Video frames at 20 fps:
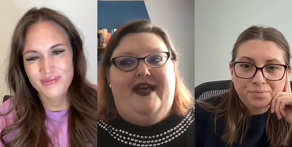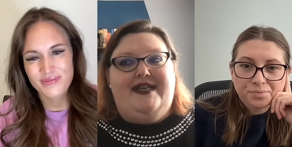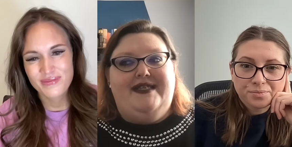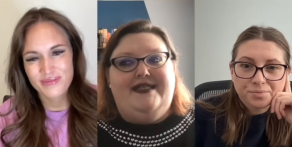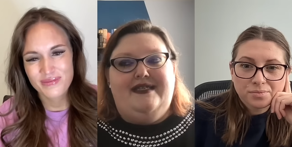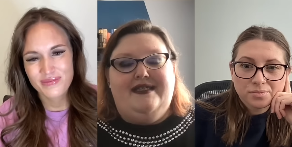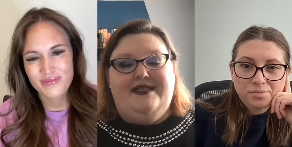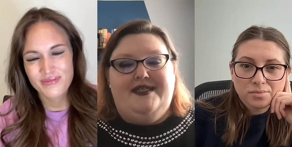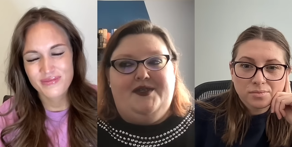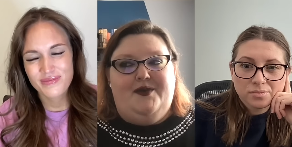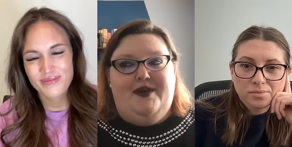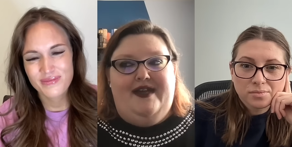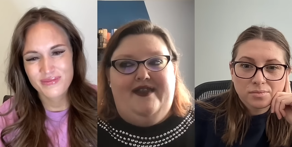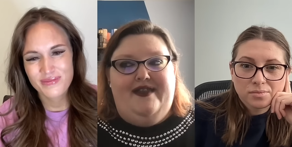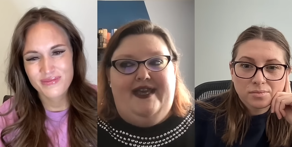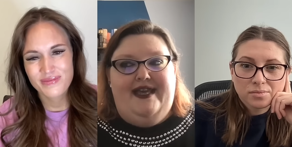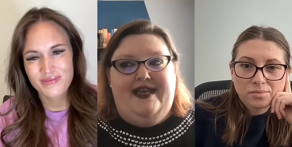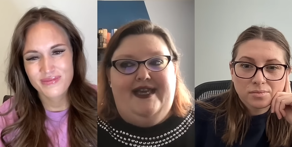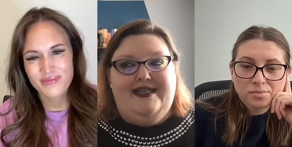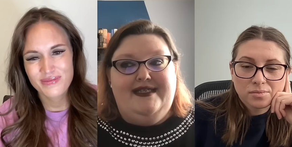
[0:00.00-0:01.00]
Speaker 1: and that's the
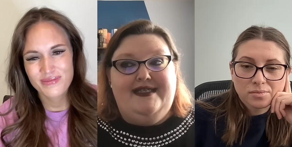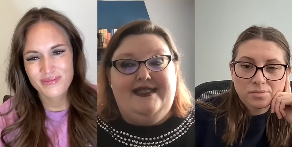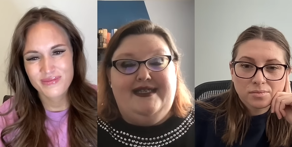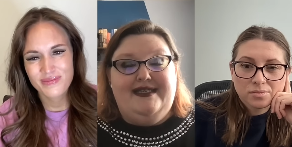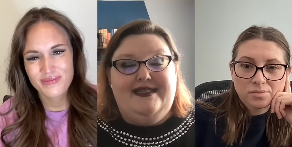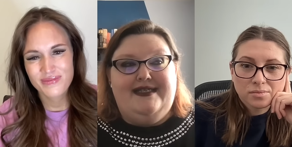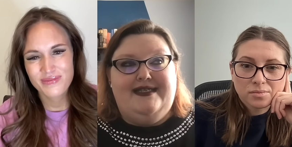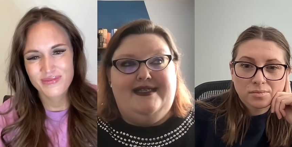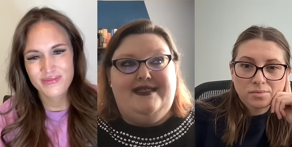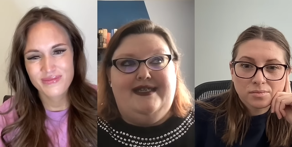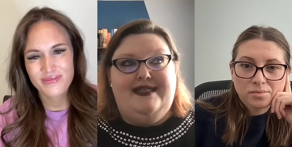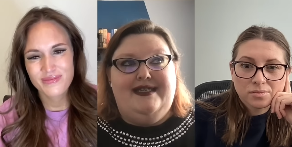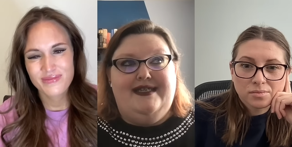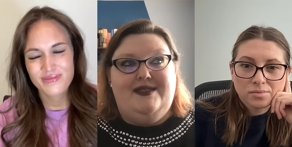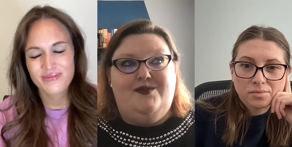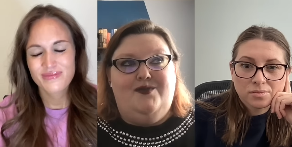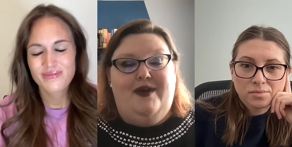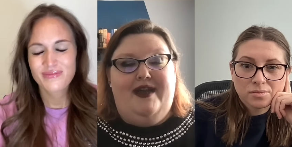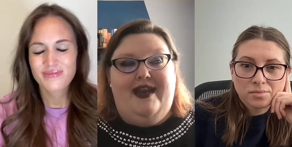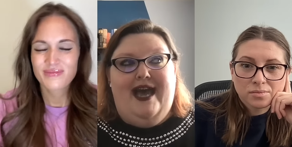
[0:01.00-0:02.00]
story that he insists
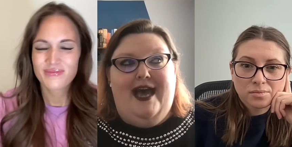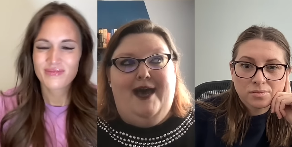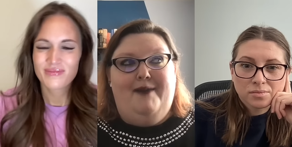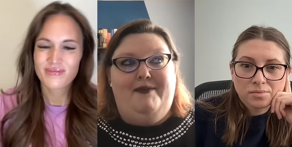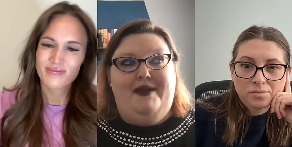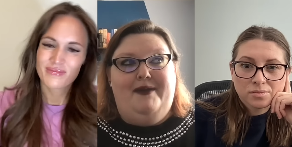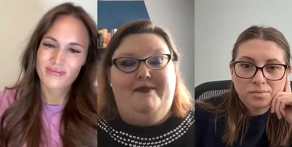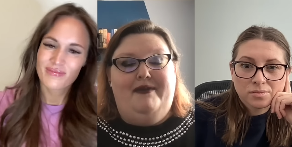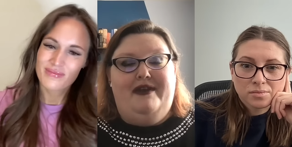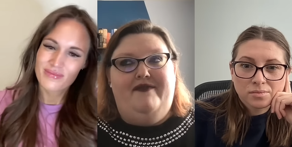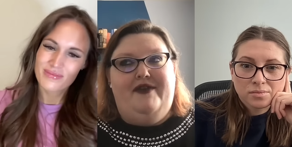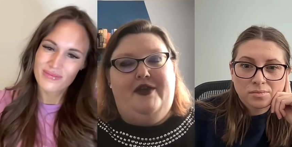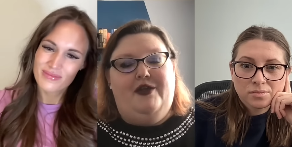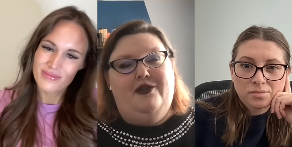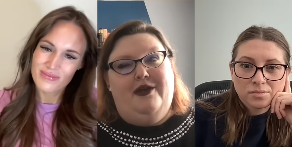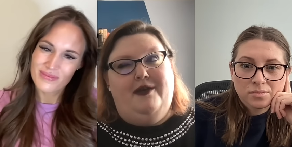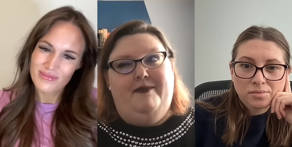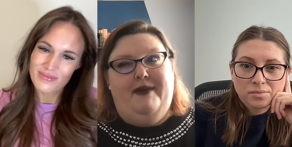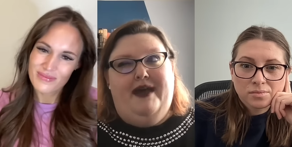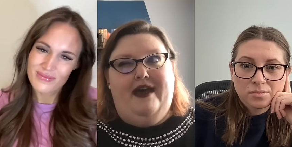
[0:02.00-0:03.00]
is what happened but if
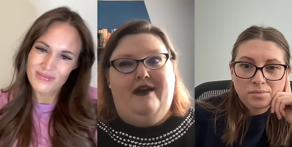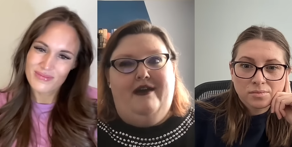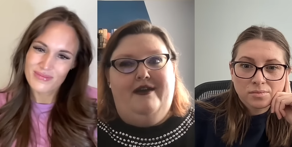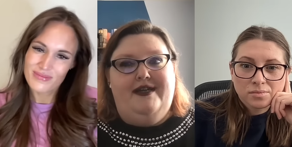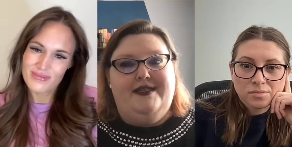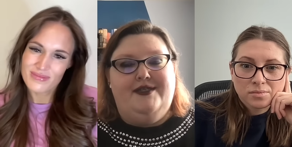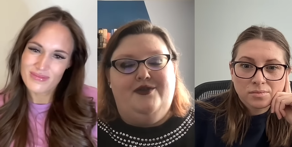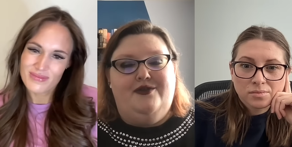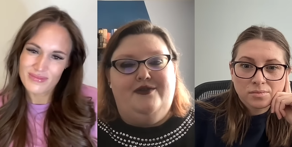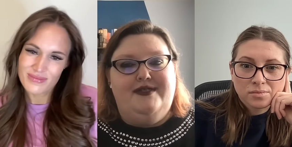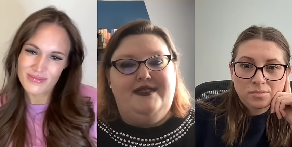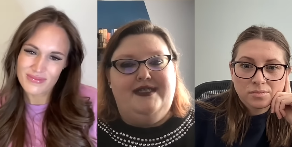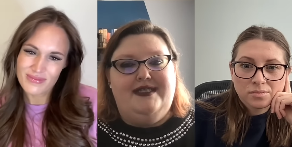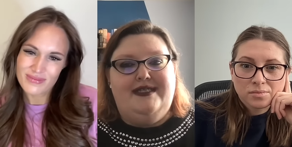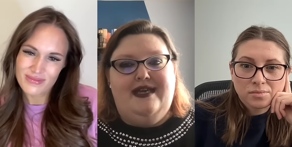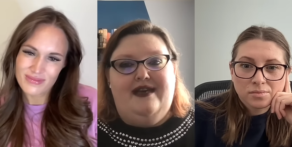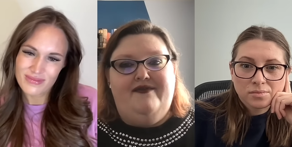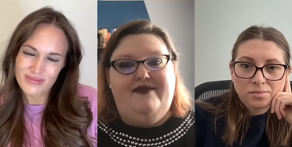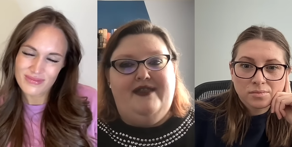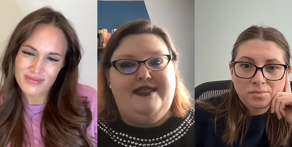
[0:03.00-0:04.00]
you look back on his old
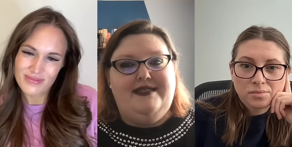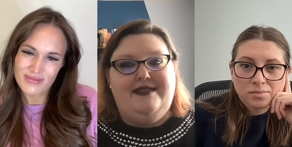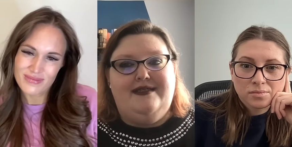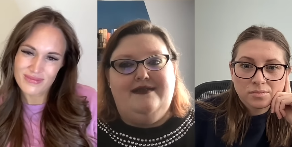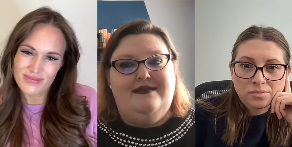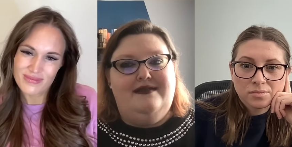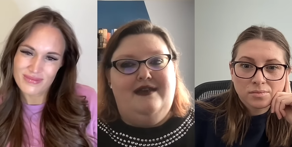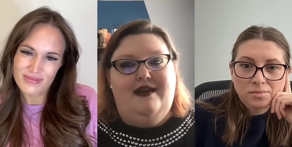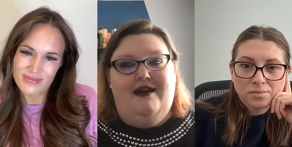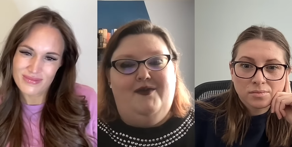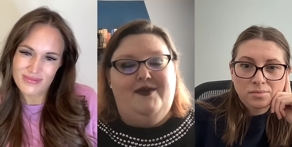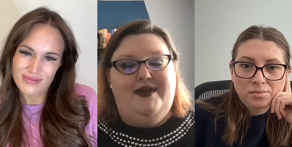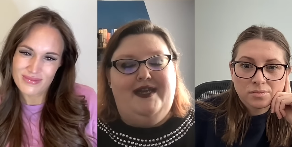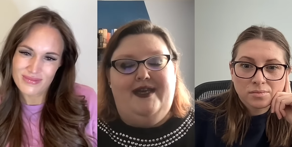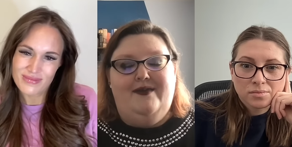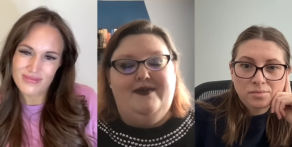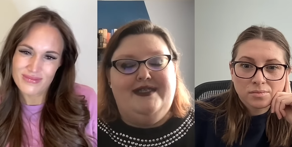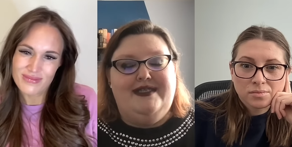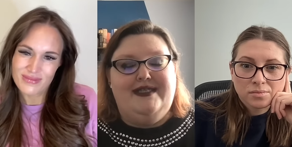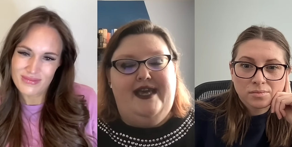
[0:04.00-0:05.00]
stuff that's not what
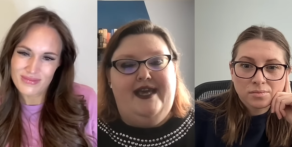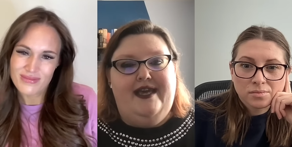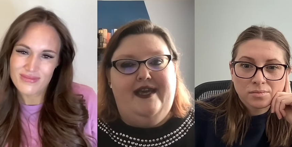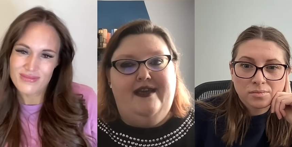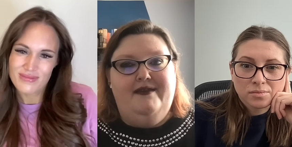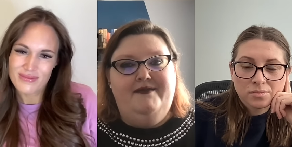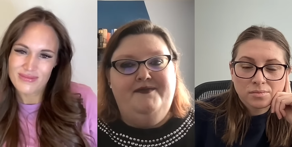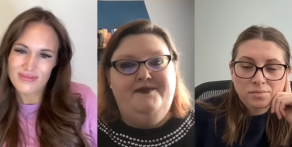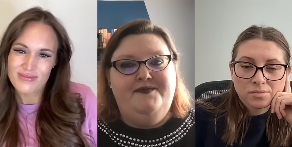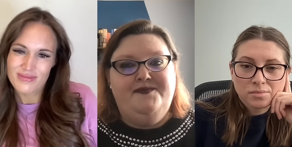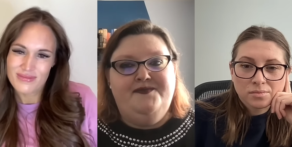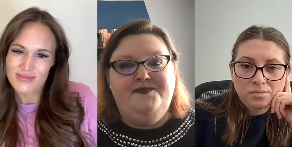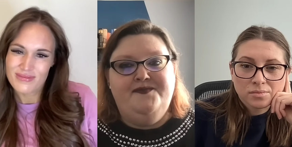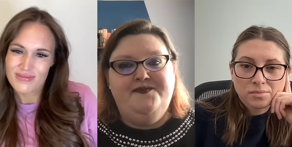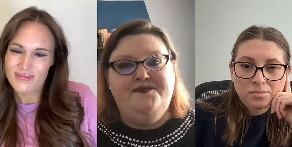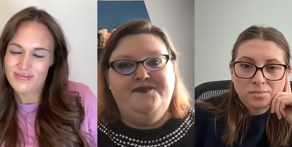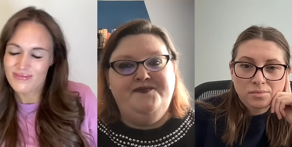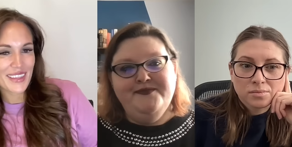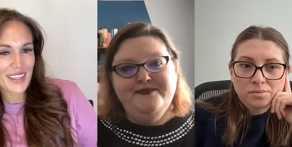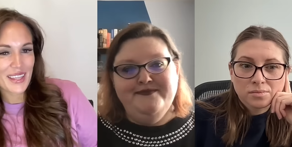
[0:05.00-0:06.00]
he was saying
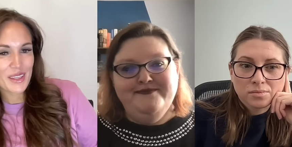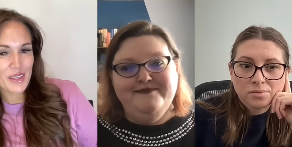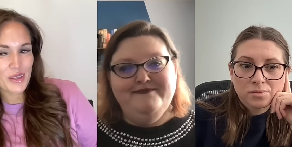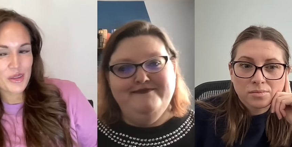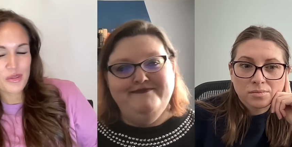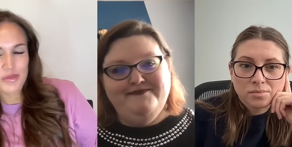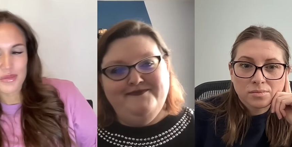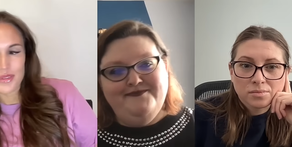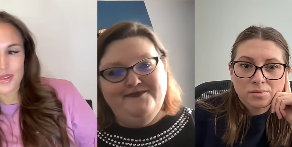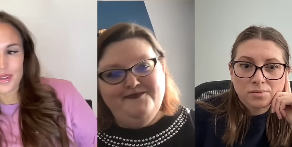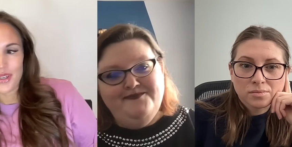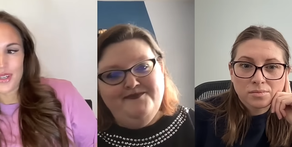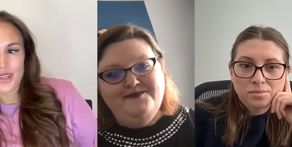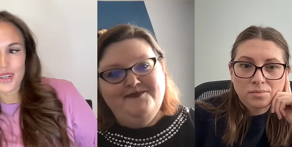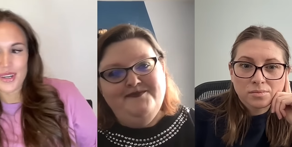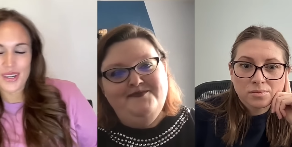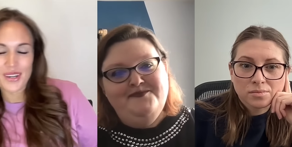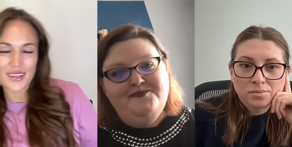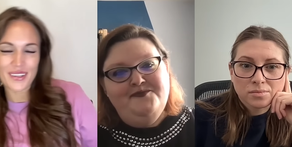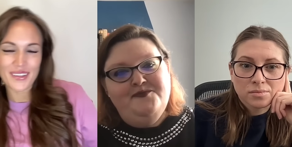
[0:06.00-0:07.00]
thank you for
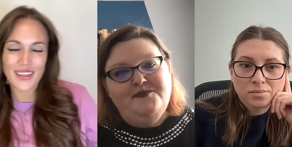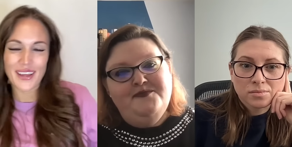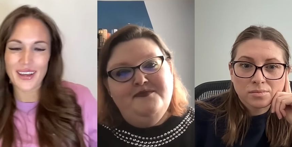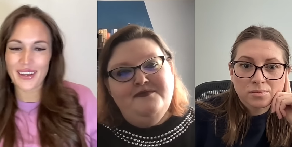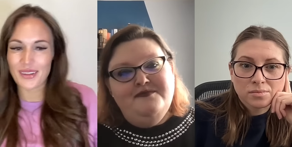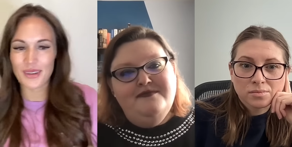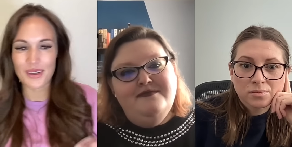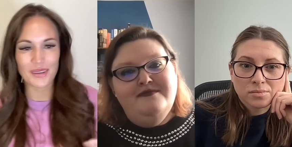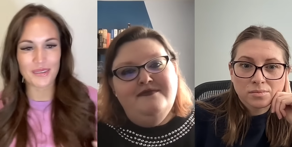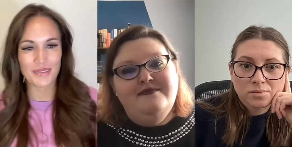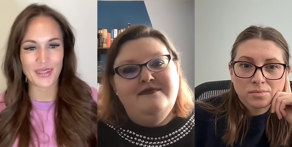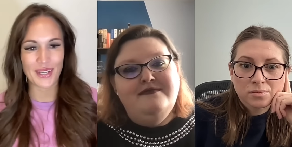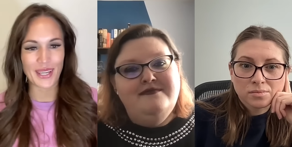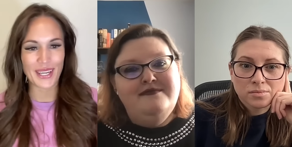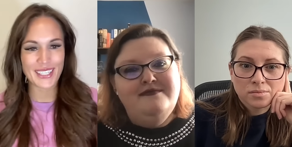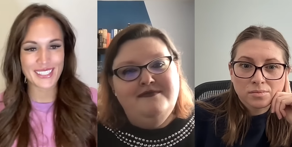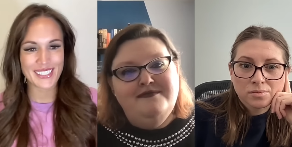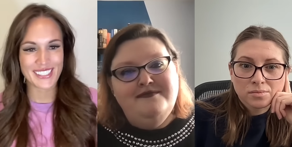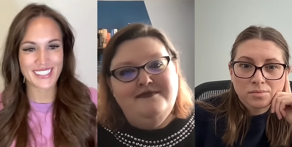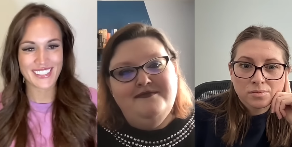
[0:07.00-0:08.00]
uh, that
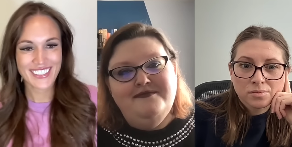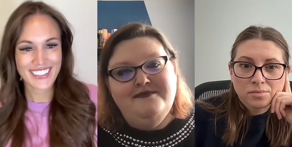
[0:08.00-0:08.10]
clarification